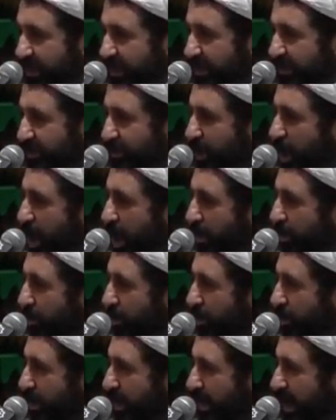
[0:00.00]
So
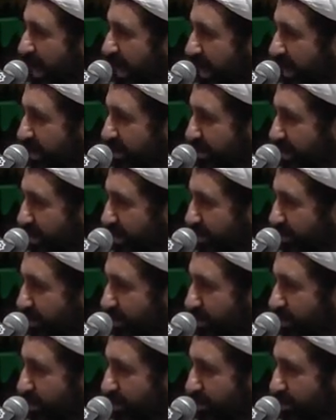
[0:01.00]
although my hands are
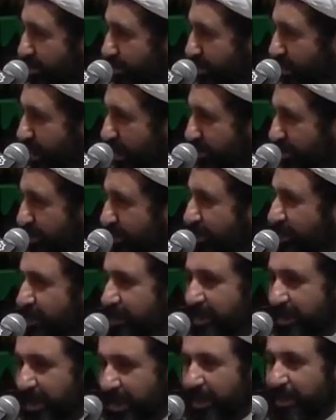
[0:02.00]
full of
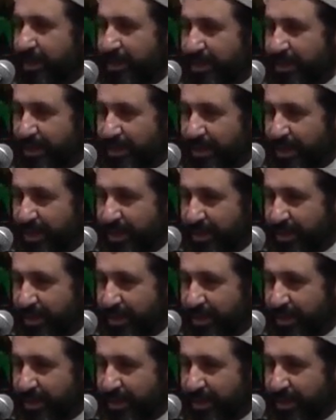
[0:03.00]
sins,